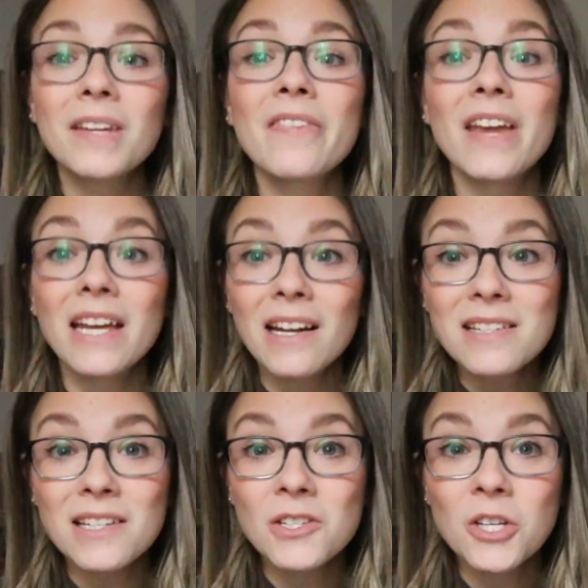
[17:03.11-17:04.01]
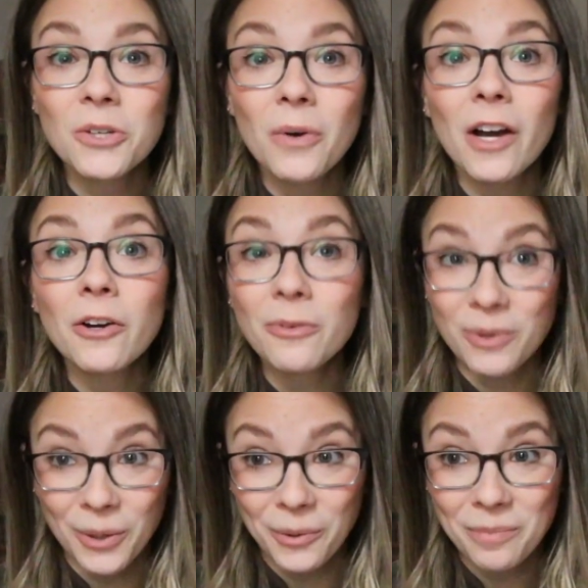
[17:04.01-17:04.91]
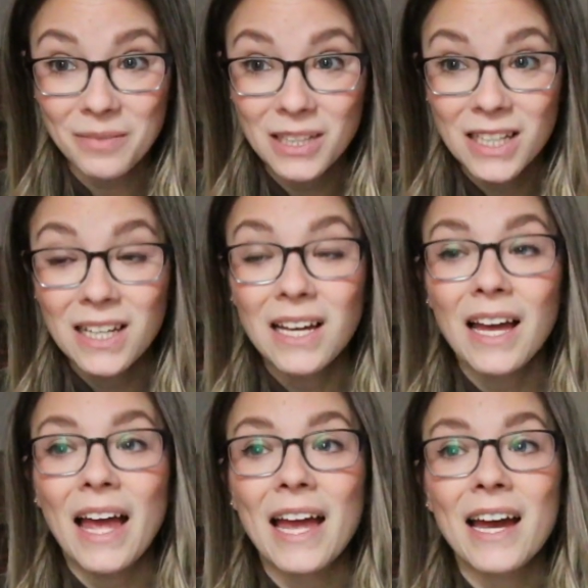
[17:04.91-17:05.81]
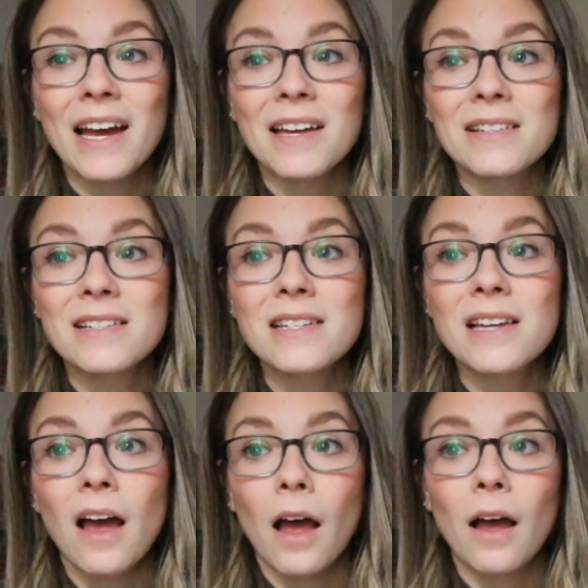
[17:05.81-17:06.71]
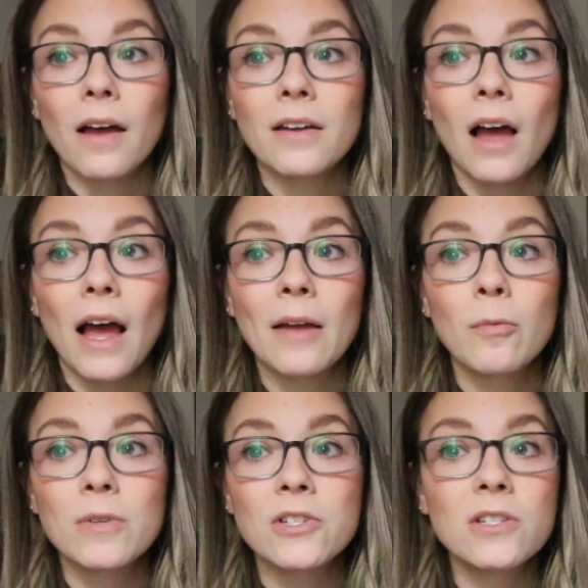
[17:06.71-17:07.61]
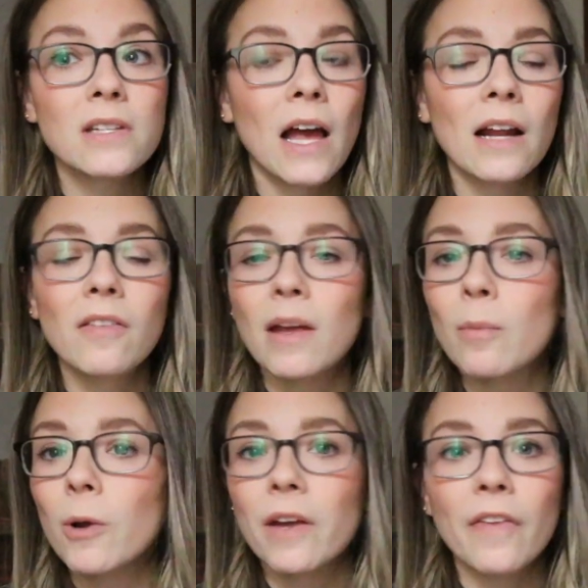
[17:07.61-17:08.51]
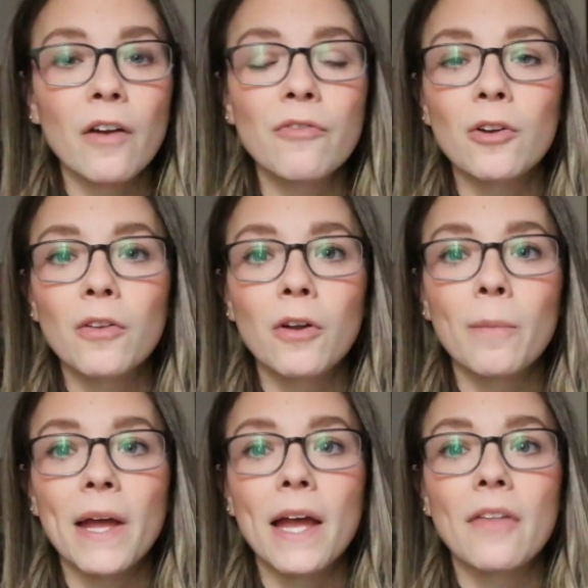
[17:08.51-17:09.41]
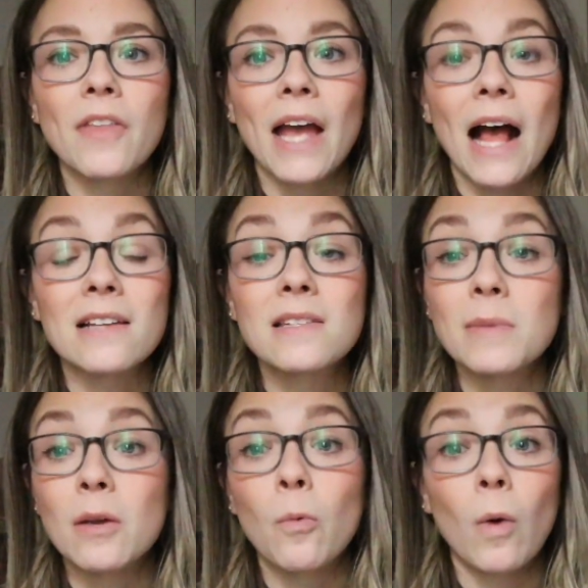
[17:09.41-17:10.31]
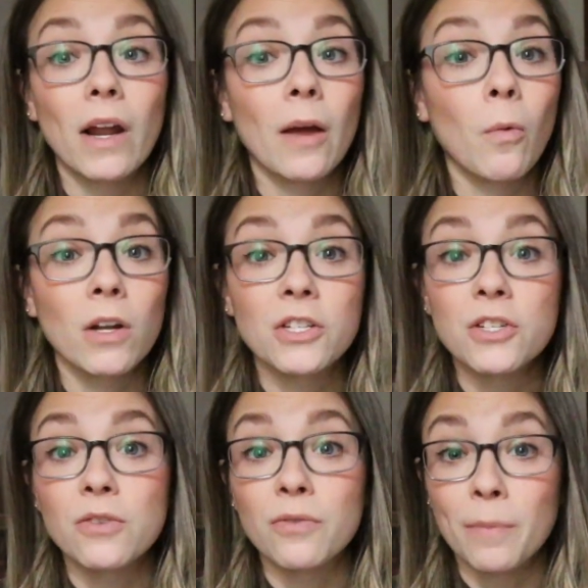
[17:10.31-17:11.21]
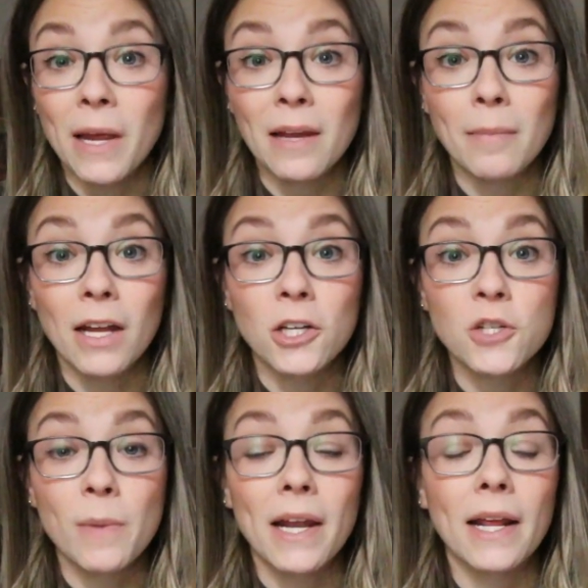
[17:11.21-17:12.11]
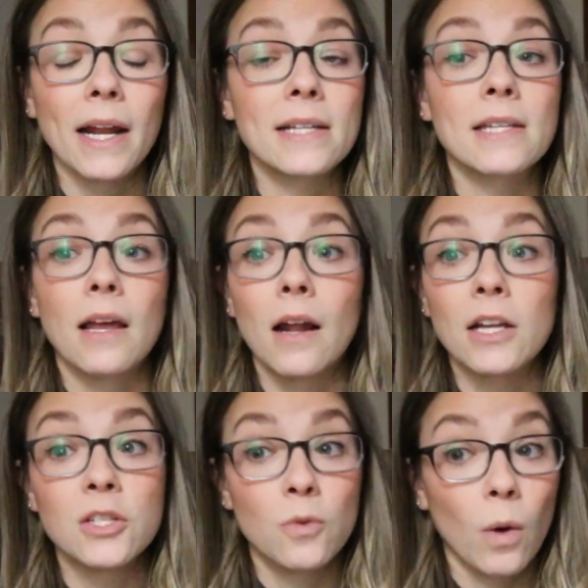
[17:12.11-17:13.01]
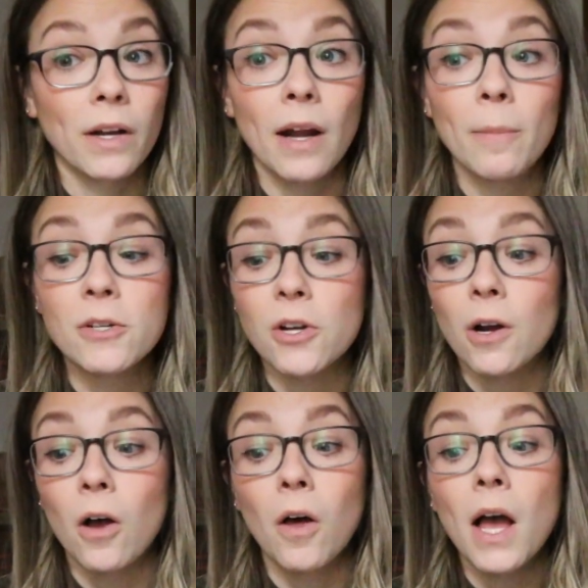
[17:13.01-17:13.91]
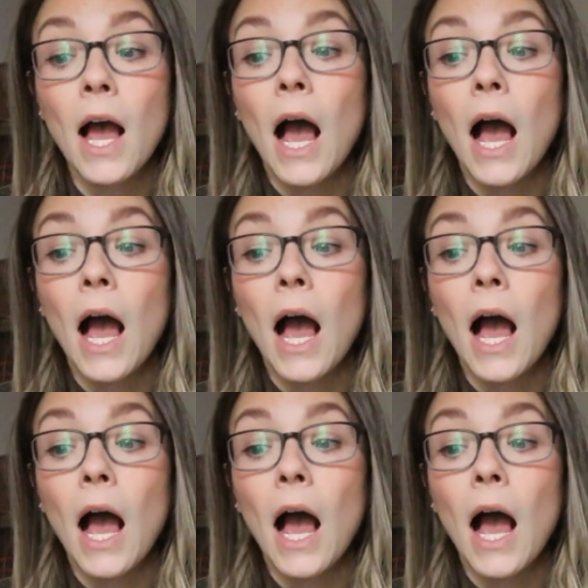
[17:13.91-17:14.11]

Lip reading: They get us into our room, and I was just kind of laboring in there for a little bit. They asked me what I wanted to do for pain management, and I said I do want an epidural.